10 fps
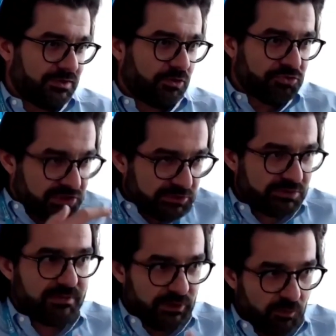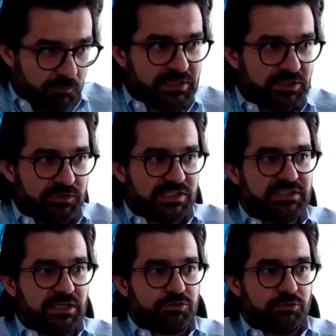continuing developing new
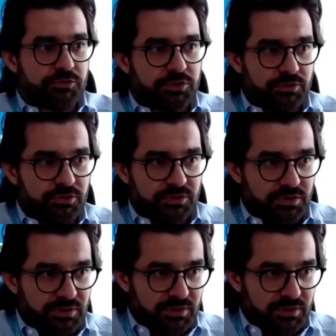digital solutions,